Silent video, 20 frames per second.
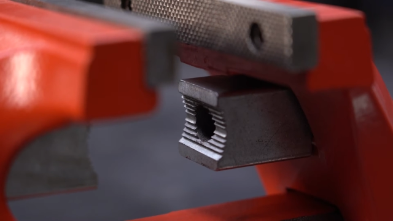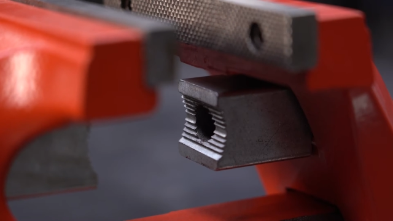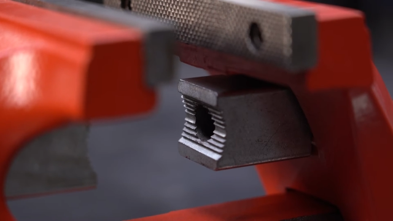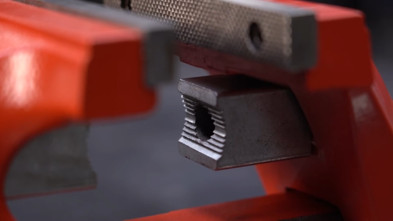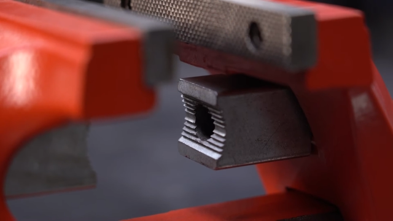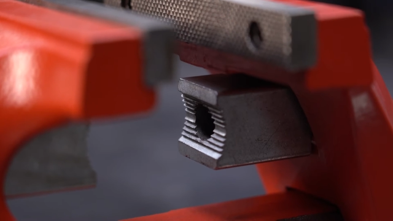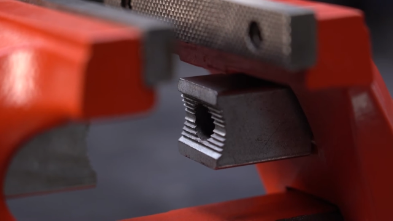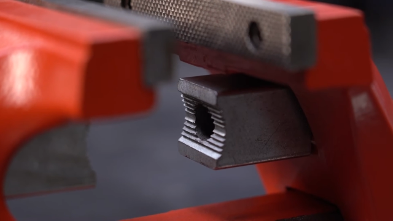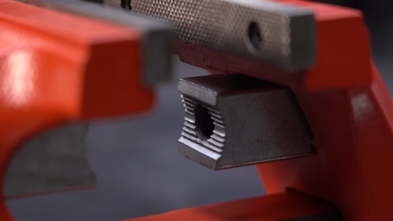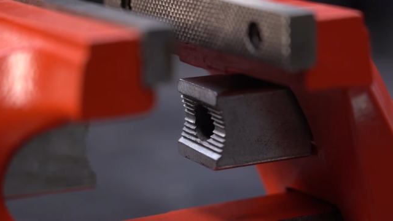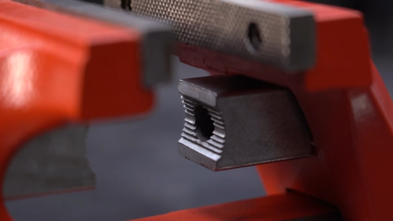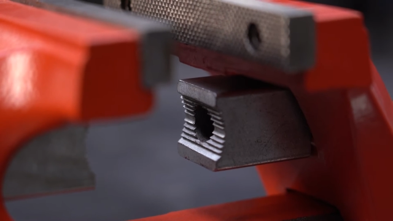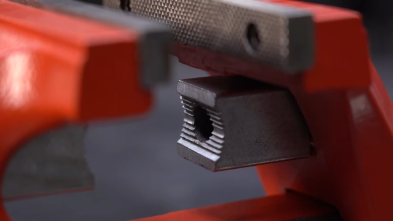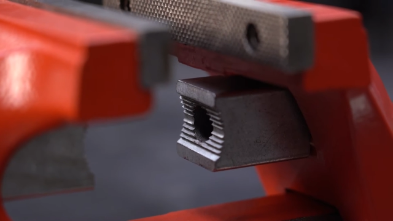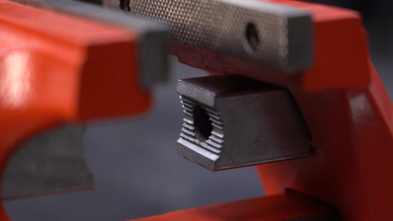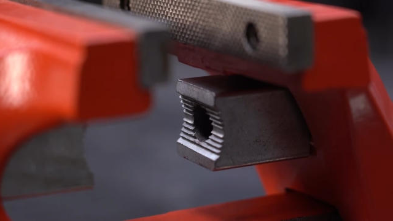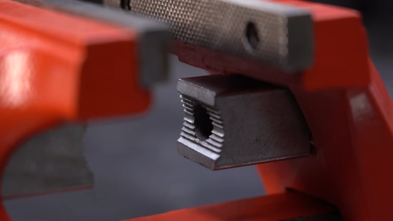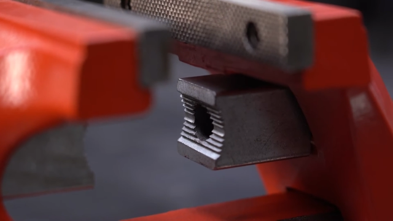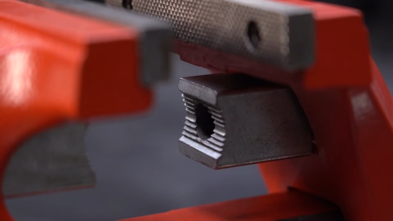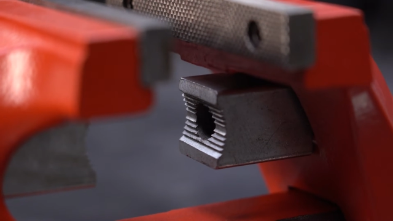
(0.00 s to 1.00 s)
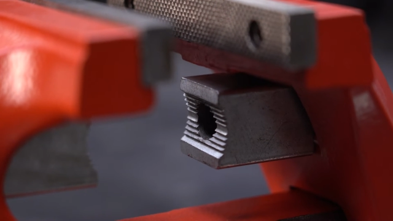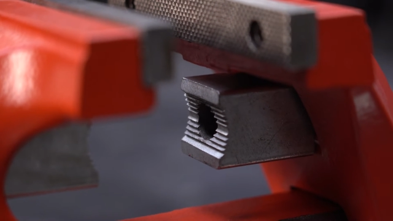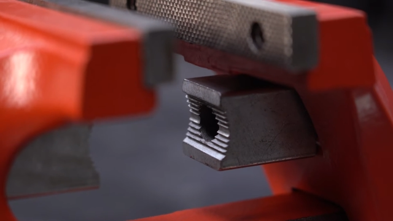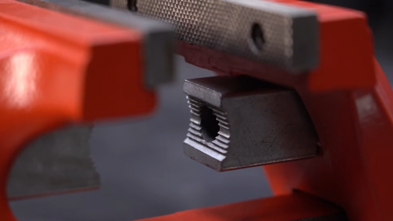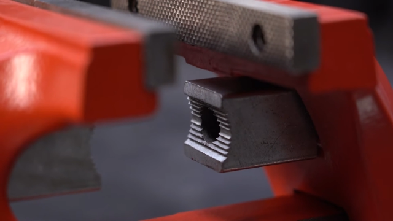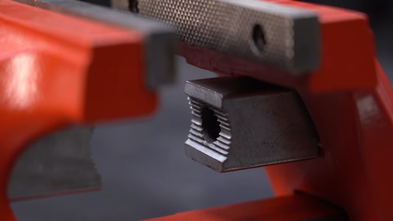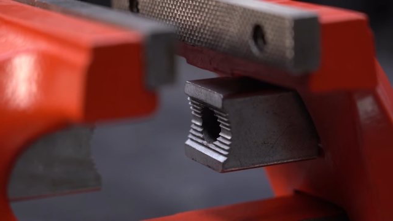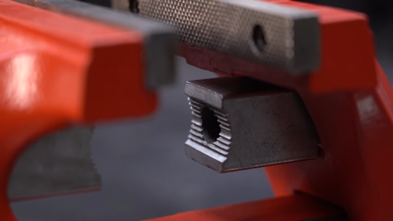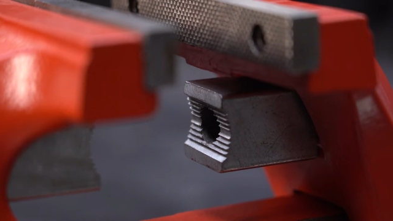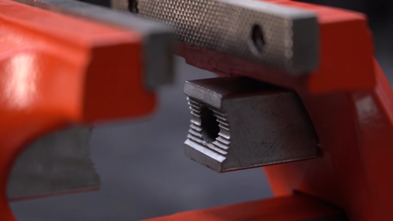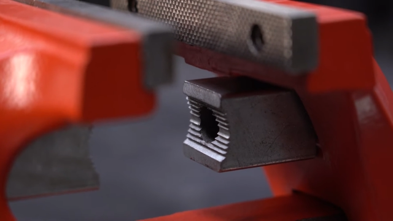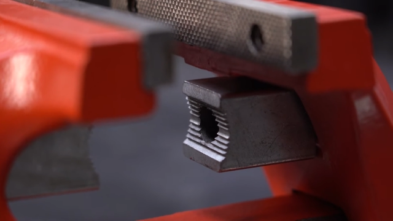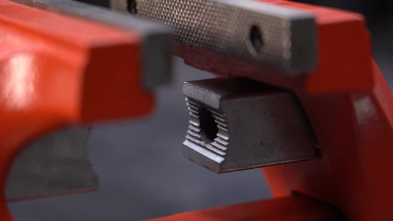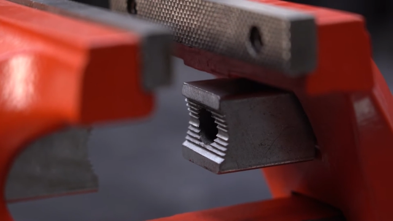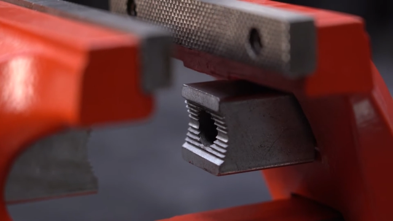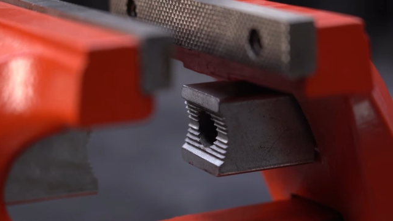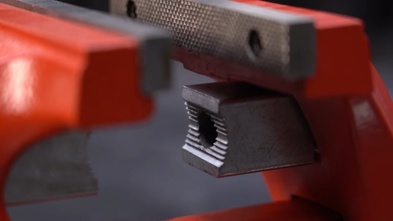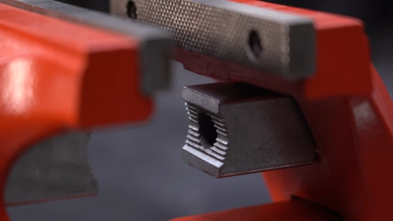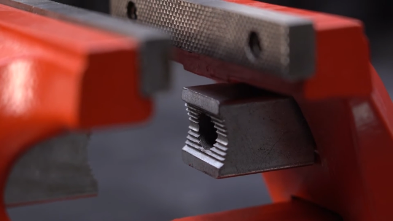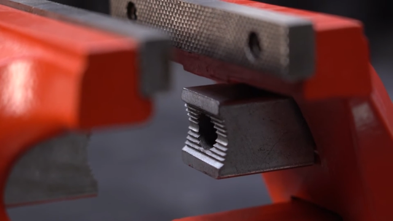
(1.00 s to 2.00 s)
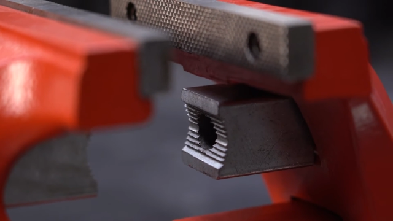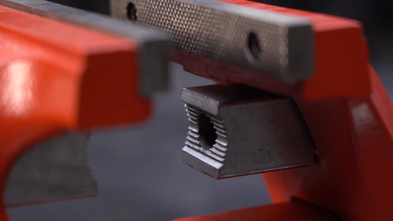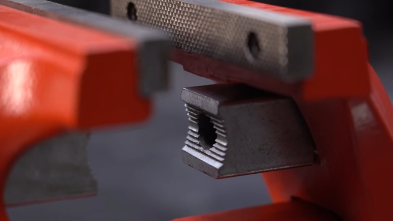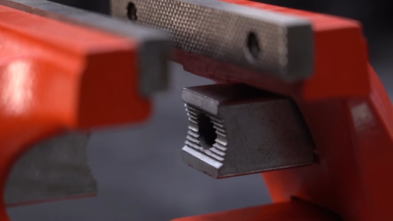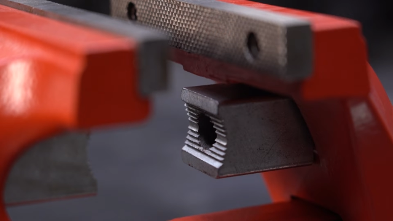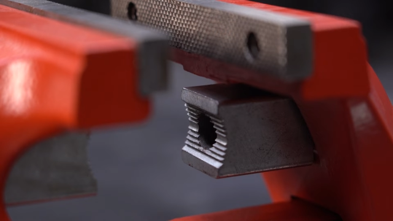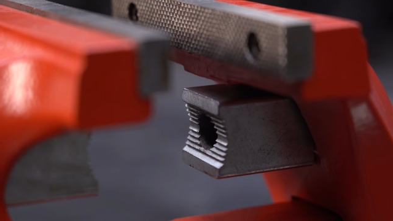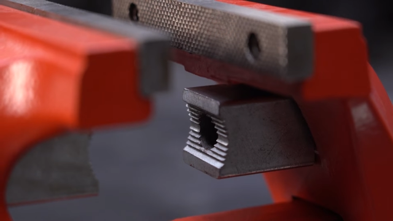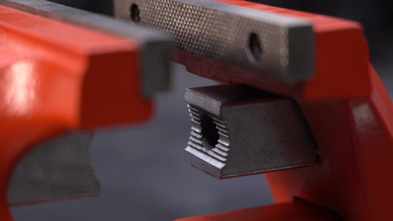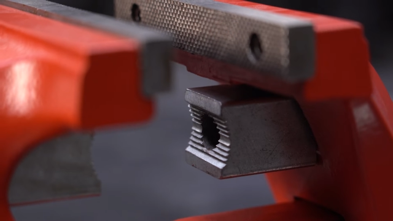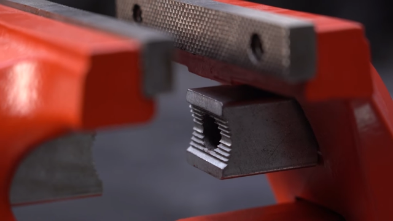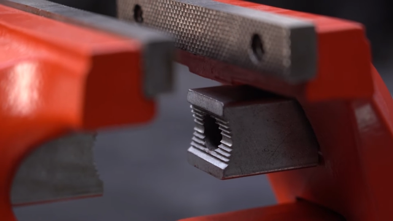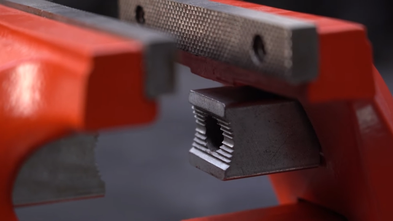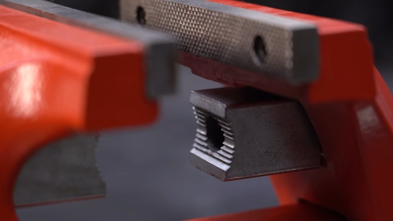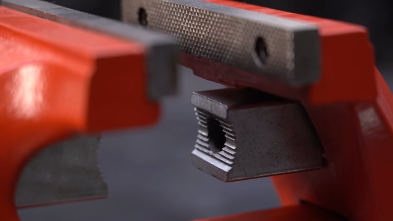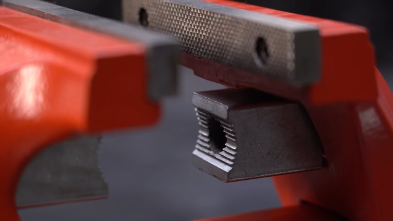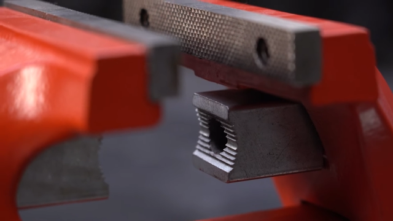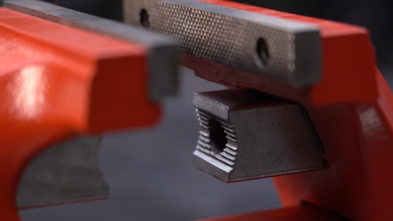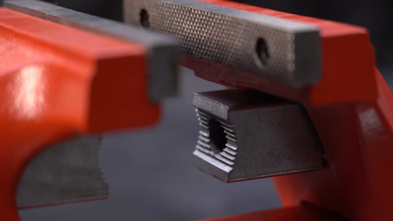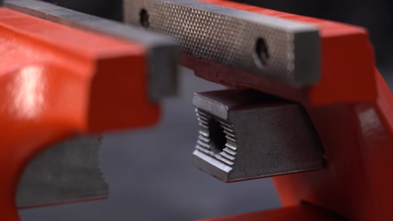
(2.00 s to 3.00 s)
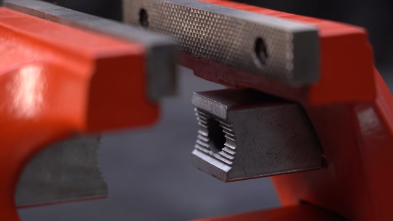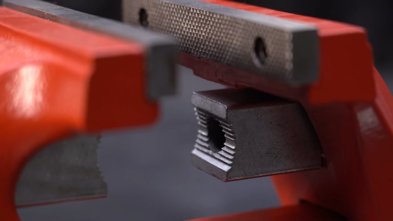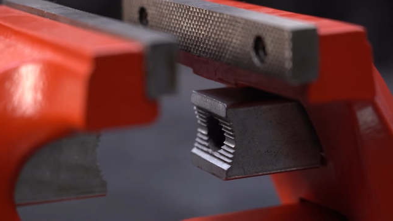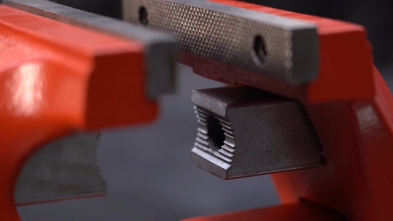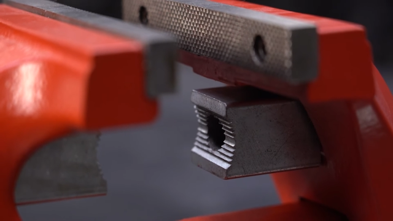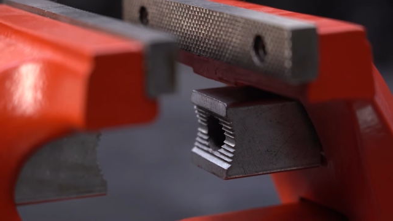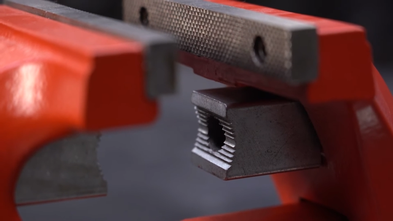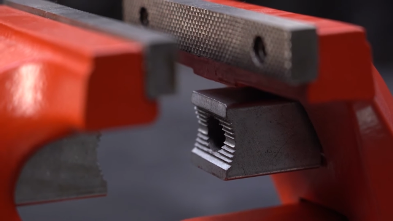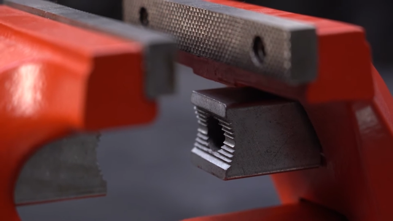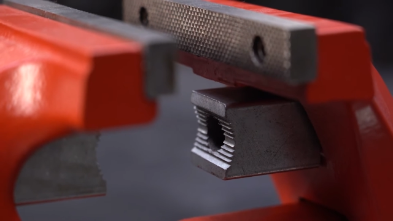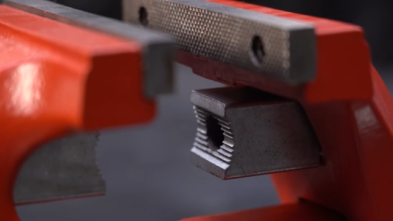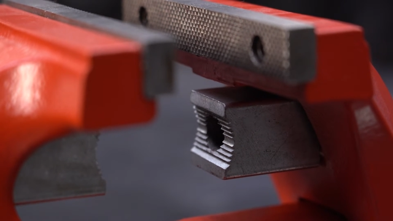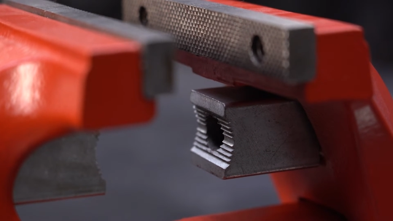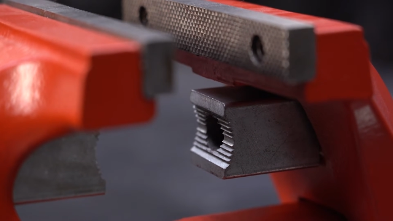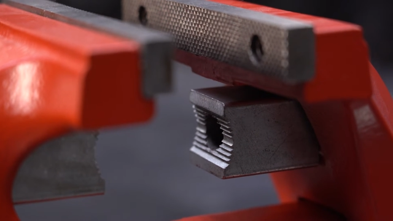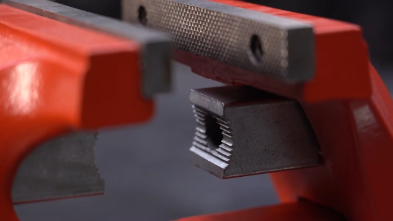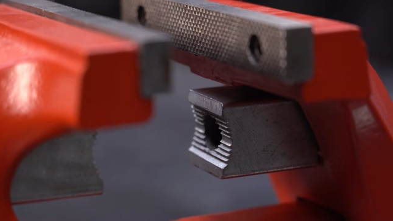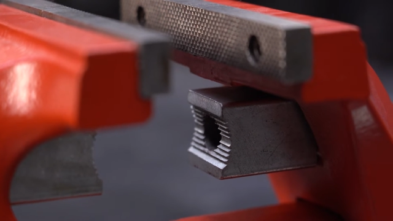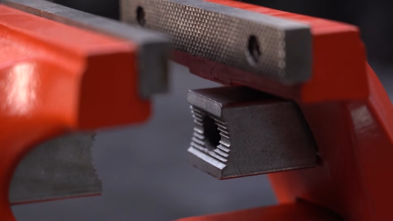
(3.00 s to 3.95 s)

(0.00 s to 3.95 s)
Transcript: (no speaker visible)